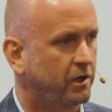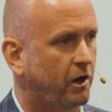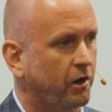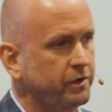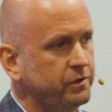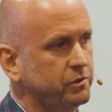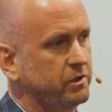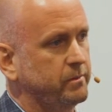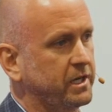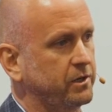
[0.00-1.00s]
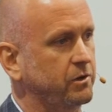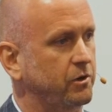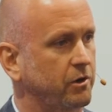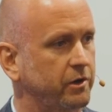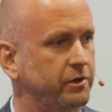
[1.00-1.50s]
are you doing better
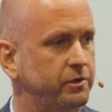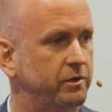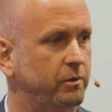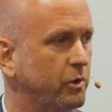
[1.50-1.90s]
or are you doing